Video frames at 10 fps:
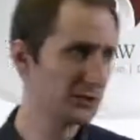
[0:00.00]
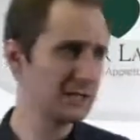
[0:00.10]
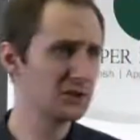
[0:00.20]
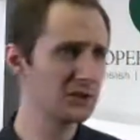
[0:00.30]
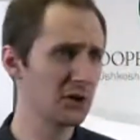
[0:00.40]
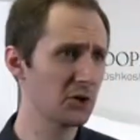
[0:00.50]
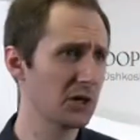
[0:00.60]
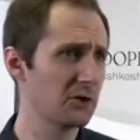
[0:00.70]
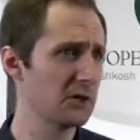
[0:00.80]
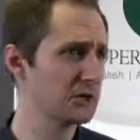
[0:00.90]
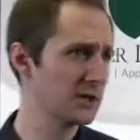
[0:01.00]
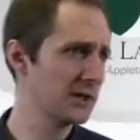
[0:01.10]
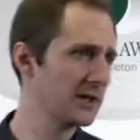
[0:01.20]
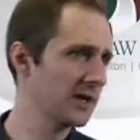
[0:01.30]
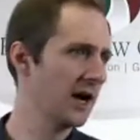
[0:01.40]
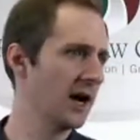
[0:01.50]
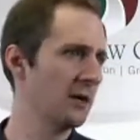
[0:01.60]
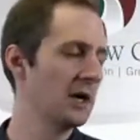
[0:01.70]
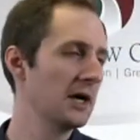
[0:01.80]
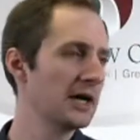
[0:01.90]
I did just get a quick question here.
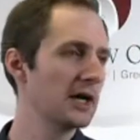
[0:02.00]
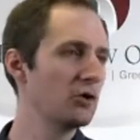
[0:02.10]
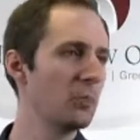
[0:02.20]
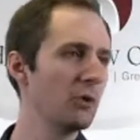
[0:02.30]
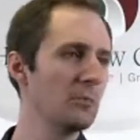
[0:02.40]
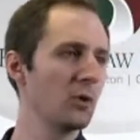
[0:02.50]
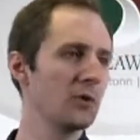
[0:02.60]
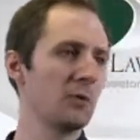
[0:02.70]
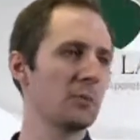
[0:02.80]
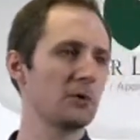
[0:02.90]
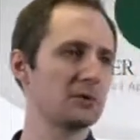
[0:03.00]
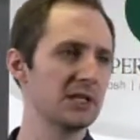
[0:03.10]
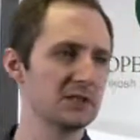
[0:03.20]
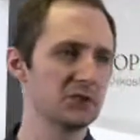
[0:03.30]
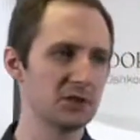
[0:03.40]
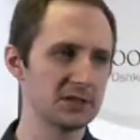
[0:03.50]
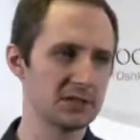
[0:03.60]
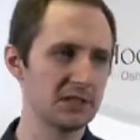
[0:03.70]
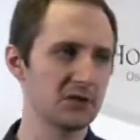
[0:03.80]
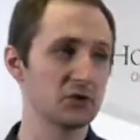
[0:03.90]
Can you appoint more than one person as a
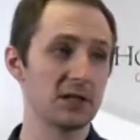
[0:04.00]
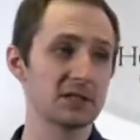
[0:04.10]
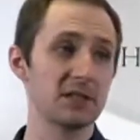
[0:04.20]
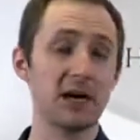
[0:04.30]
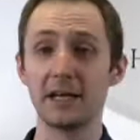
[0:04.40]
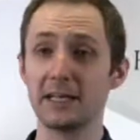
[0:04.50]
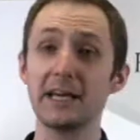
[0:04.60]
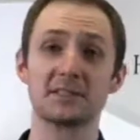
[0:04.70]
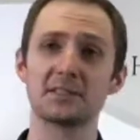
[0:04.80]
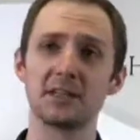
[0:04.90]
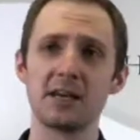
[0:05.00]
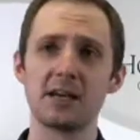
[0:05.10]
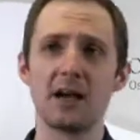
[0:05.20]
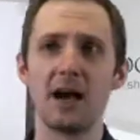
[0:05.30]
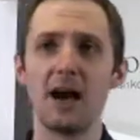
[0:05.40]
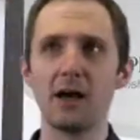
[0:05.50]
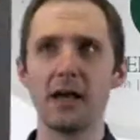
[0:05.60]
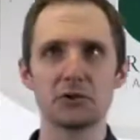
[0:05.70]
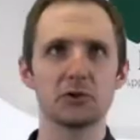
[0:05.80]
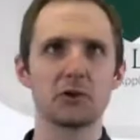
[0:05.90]
trustee in a trust? Yes.
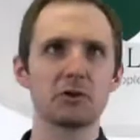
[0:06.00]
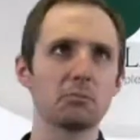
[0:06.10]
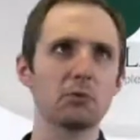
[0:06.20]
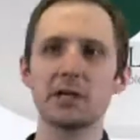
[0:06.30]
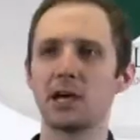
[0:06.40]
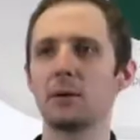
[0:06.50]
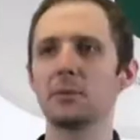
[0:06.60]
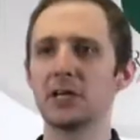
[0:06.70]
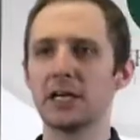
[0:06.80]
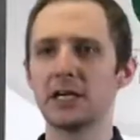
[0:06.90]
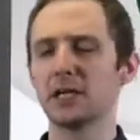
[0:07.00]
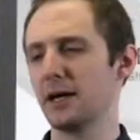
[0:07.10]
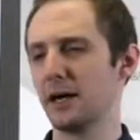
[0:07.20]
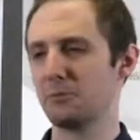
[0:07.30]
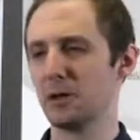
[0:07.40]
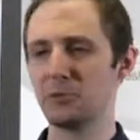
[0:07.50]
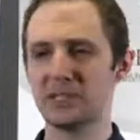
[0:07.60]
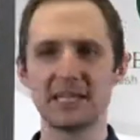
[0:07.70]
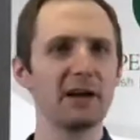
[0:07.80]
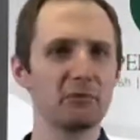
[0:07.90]
Actually, pretty commonly, I wouldn't
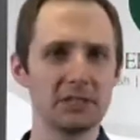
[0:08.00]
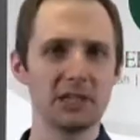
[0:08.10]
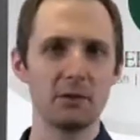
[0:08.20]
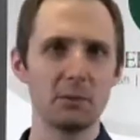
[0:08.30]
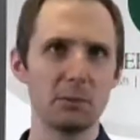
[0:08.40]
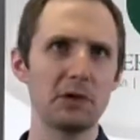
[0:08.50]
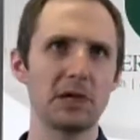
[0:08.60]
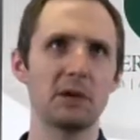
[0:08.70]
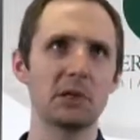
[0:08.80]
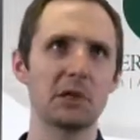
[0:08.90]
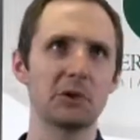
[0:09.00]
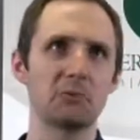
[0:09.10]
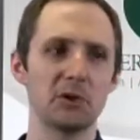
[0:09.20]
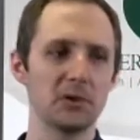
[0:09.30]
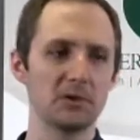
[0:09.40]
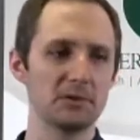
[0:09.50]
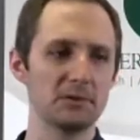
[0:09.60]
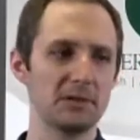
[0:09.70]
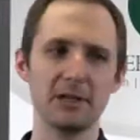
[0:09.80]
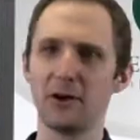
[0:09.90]
say every time, but pretty commonly we'll
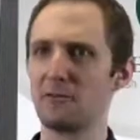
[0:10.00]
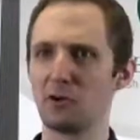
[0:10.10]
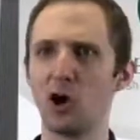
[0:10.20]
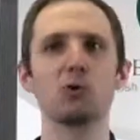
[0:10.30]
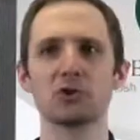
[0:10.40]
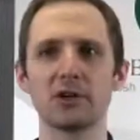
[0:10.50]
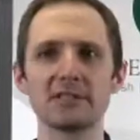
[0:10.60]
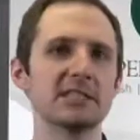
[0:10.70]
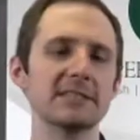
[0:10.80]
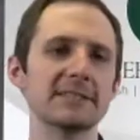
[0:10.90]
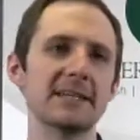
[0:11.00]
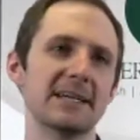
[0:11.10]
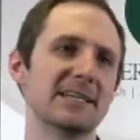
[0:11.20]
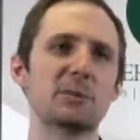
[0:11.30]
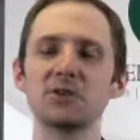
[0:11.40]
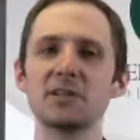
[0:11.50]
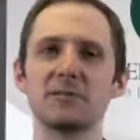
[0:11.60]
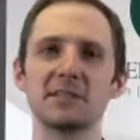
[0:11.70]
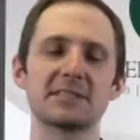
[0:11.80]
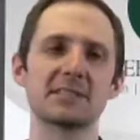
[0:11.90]
have co-trustees, especially
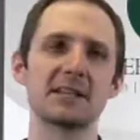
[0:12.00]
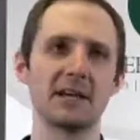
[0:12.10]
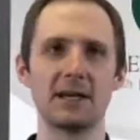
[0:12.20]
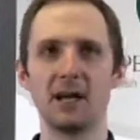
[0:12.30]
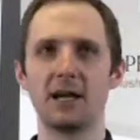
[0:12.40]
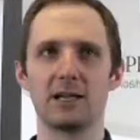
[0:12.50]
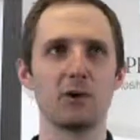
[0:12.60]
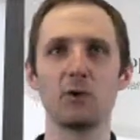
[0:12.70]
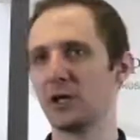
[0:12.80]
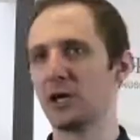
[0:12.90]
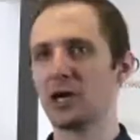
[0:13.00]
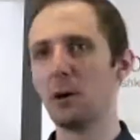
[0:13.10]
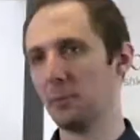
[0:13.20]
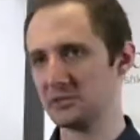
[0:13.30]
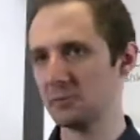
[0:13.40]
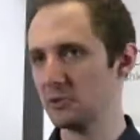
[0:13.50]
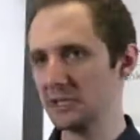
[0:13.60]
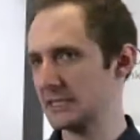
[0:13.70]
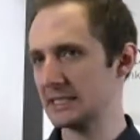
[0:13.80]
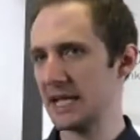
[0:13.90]
if it's only a couple
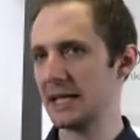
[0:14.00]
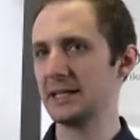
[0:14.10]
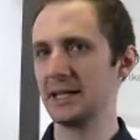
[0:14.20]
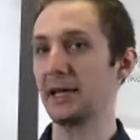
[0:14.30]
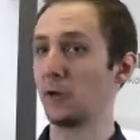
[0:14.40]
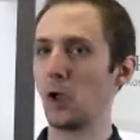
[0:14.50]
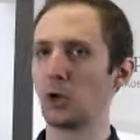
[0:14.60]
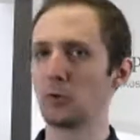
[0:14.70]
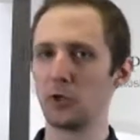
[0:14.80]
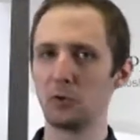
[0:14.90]
siblings, say, and they get along really